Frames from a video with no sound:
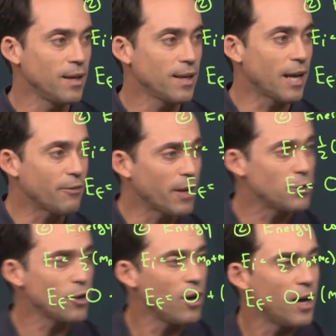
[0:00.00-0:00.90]
Now if I
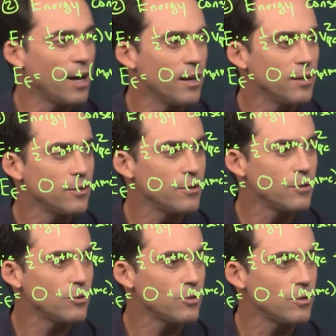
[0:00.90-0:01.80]
draw
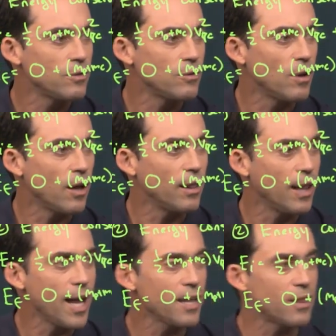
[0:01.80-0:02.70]
a
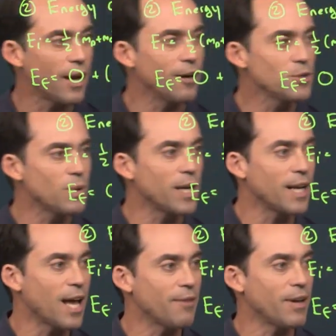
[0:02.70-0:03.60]
leg there so I
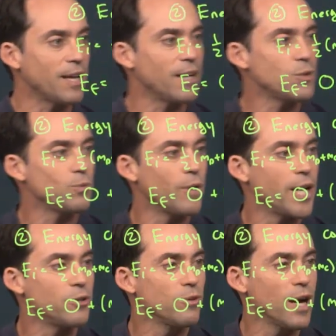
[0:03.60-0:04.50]
can have a nice
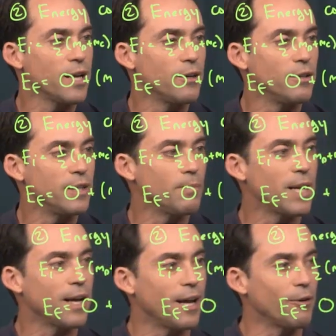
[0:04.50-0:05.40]
right triangle in
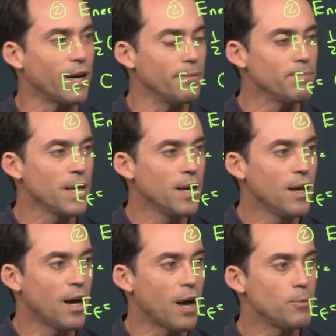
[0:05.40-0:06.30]
my diagram,
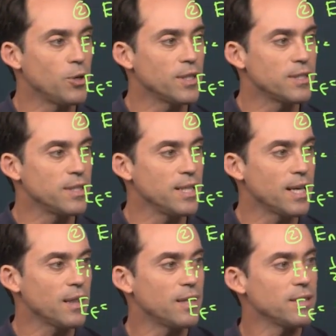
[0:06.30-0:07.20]
you can see
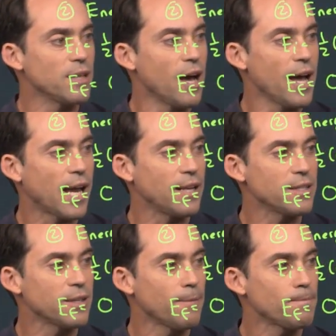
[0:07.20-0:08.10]
that this
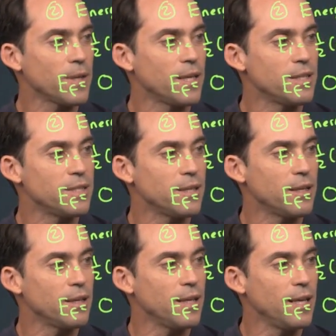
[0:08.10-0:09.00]
height is
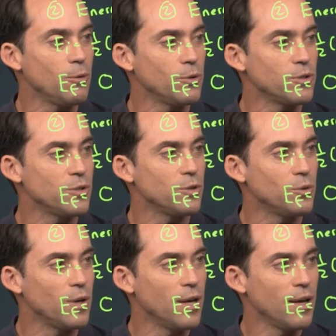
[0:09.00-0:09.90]
equal
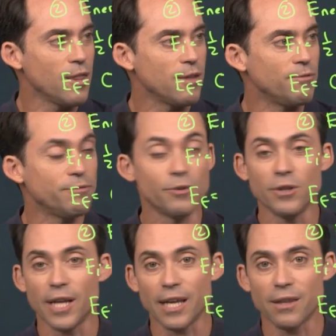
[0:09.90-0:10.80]
to the
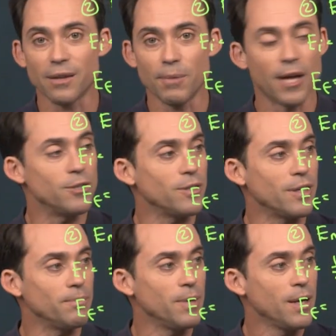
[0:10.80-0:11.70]
full length of the
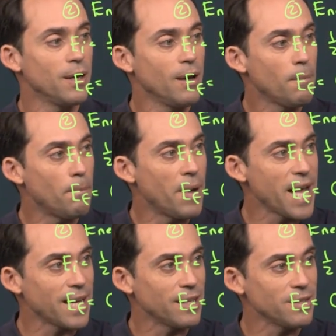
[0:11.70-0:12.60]
pendulum
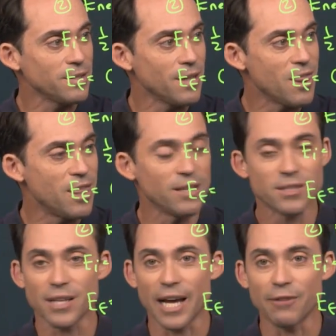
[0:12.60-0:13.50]
minus this
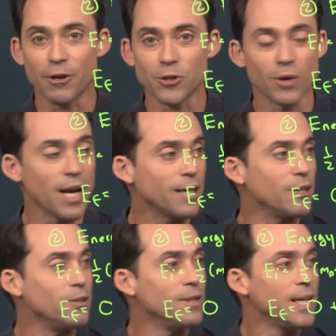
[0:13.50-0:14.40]
side of our
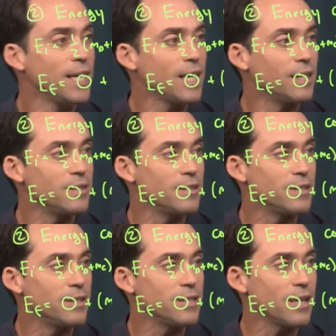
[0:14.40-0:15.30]
triangle. And
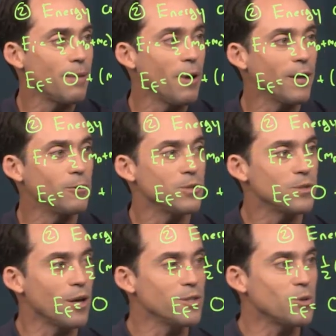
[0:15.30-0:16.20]
since this hypotenuse
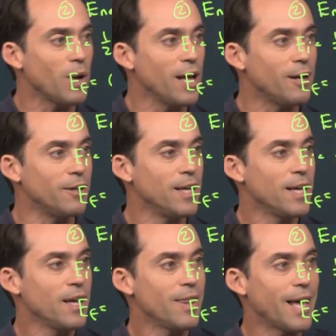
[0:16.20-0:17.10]
is also L,
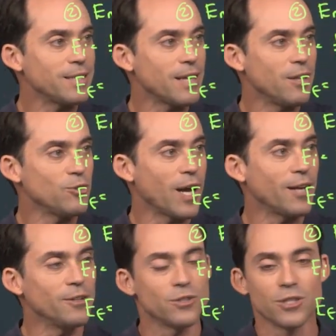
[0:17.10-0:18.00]
that side of the
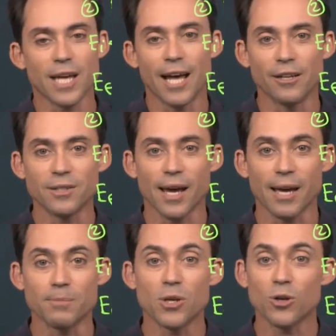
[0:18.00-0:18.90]
triangle is just L
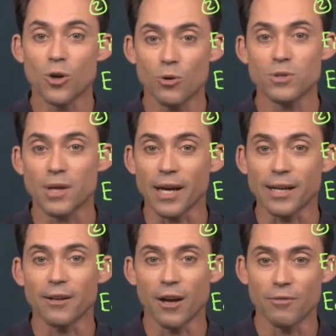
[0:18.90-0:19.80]
times
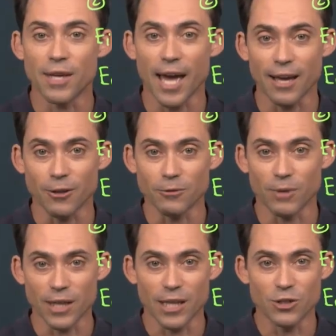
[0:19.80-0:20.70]
cosine of the angle,
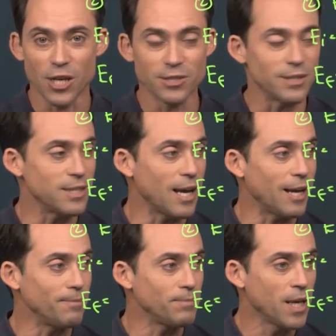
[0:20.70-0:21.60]
right, the adjacent
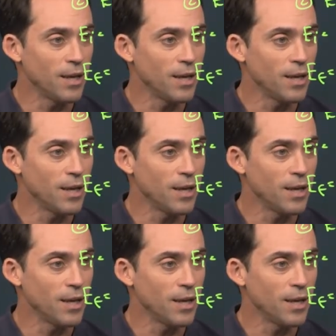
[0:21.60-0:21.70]
side.